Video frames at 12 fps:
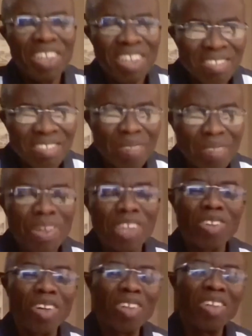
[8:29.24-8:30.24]
the
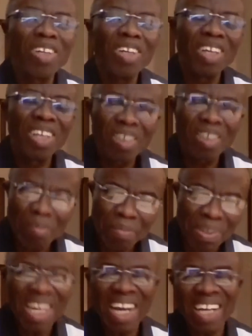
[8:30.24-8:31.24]
tribulation
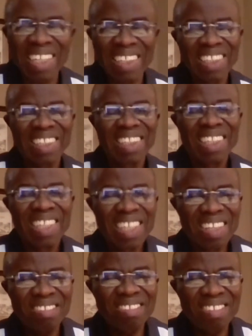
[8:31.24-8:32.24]
began.
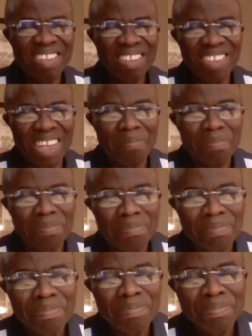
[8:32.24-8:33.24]
He sealed them,
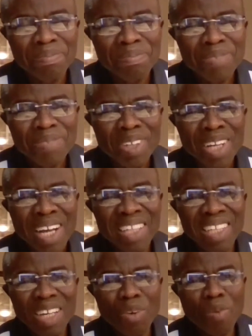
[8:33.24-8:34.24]

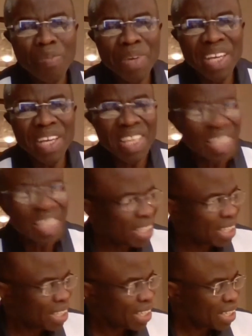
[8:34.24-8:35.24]
and they will be
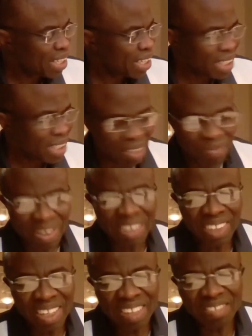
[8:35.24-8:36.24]
the
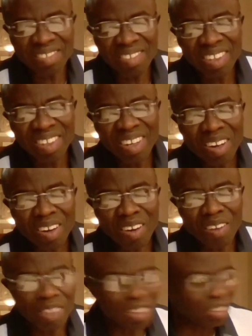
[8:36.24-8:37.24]
evangelists
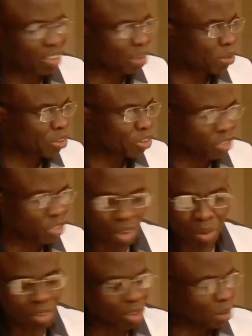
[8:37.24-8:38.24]
of the
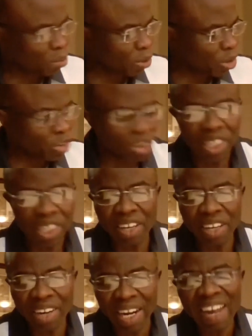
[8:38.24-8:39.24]
tribulation
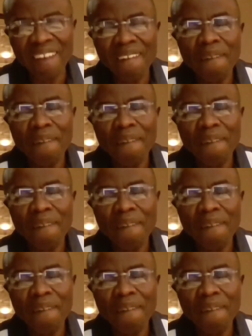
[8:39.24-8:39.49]
era.